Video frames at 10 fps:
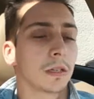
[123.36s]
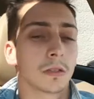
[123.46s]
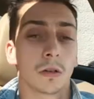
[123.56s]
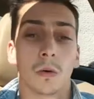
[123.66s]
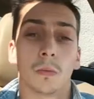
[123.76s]

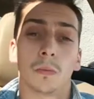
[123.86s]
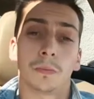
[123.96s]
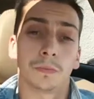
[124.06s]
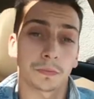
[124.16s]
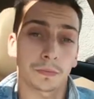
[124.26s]
So,
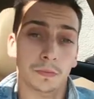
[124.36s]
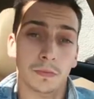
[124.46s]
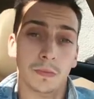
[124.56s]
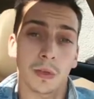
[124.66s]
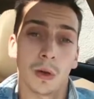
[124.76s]

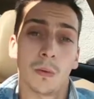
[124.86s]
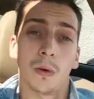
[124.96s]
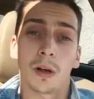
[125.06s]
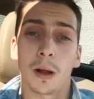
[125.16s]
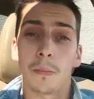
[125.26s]

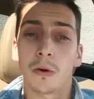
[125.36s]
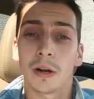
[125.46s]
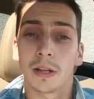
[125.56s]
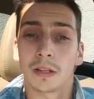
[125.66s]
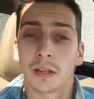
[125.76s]
what I'm
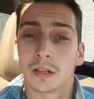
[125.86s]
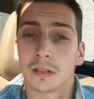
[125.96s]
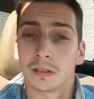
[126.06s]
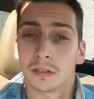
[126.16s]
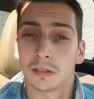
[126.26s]
already
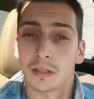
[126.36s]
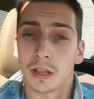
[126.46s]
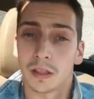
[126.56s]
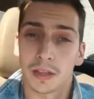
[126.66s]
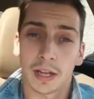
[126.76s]

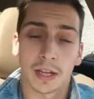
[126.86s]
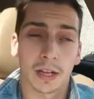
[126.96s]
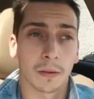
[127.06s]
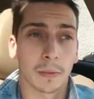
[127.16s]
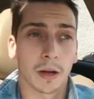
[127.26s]

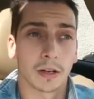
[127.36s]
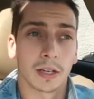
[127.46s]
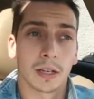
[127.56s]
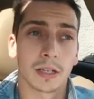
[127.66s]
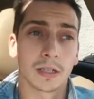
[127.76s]
thinking about
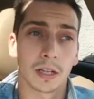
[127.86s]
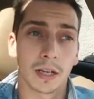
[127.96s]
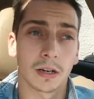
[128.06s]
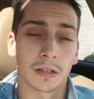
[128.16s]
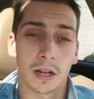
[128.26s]
is
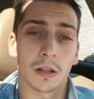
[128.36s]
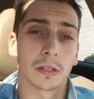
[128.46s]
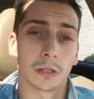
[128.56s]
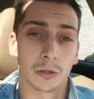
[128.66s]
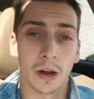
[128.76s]
later down the
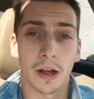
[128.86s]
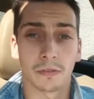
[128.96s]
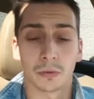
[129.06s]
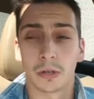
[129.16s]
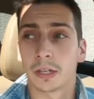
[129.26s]

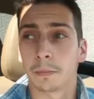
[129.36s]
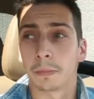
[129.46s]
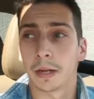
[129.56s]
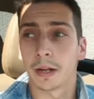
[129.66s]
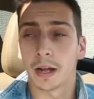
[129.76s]
draft, where you can
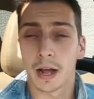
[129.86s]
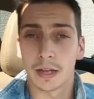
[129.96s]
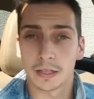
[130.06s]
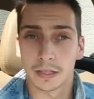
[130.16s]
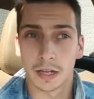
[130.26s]
pick
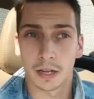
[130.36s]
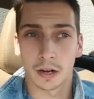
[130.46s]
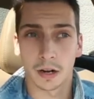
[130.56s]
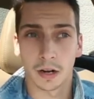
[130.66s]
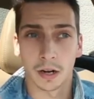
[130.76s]
guys that
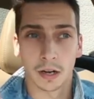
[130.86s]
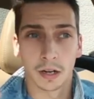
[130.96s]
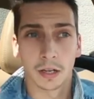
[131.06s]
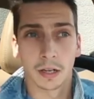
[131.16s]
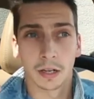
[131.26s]
are
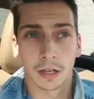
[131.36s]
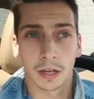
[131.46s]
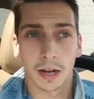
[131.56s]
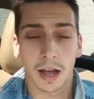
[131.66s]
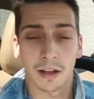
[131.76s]

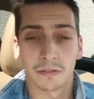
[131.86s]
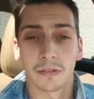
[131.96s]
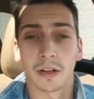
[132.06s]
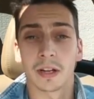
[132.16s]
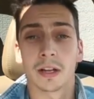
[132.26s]
gonna have
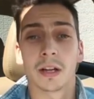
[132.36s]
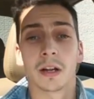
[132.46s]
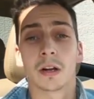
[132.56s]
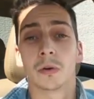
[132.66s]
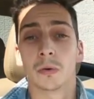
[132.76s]

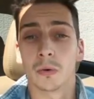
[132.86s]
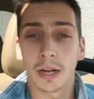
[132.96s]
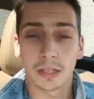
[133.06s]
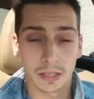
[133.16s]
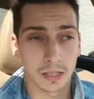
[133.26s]

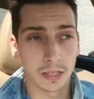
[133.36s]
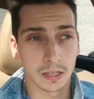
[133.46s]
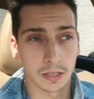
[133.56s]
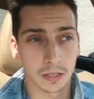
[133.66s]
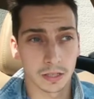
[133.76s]
great
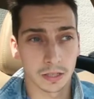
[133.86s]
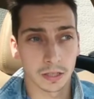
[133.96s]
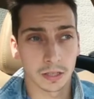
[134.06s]
seasons